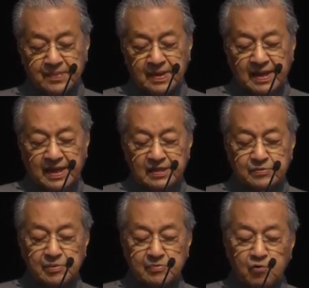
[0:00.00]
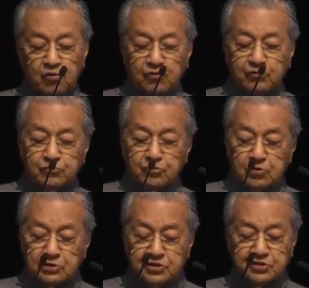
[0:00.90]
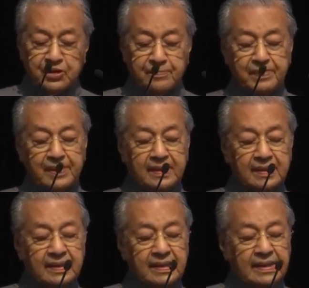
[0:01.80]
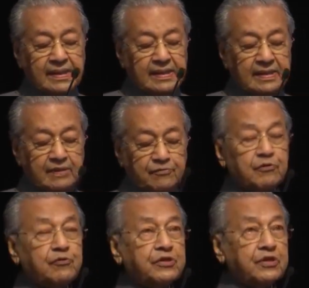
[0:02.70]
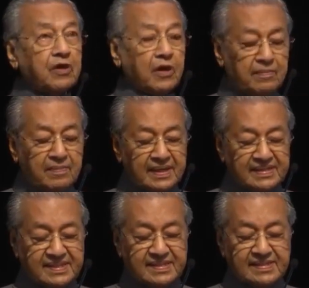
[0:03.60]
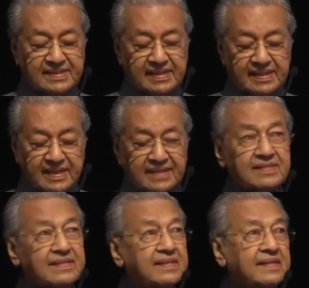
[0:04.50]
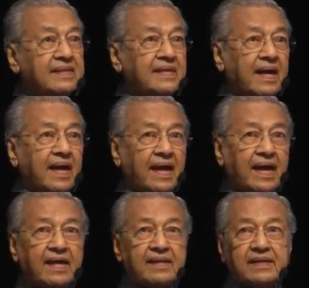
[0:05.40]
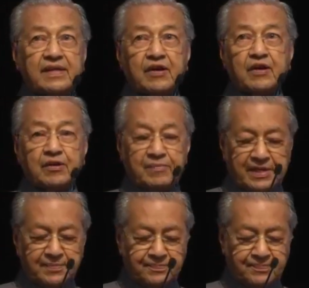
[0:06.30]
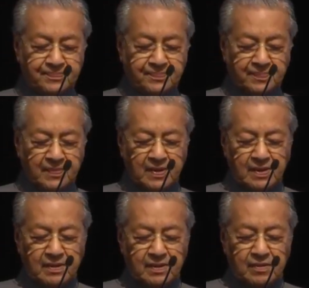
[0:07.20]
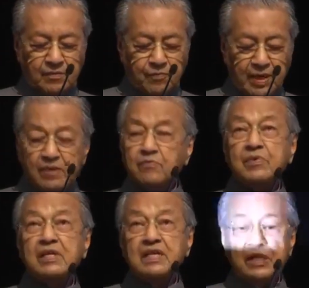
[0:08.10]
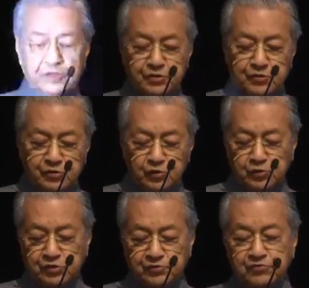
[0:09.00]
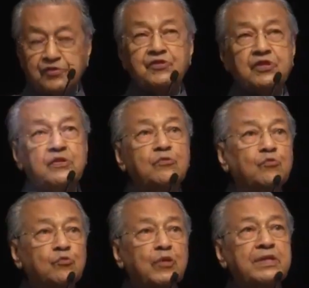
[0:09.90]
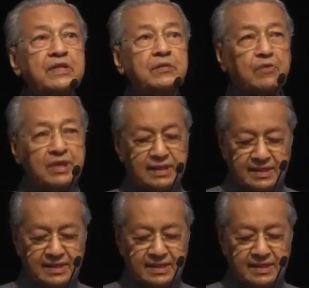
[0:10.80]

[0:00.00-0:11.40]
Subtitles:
as we move towards shaping the future of Malaysia's industry and economy. When we introduced Vision 2020,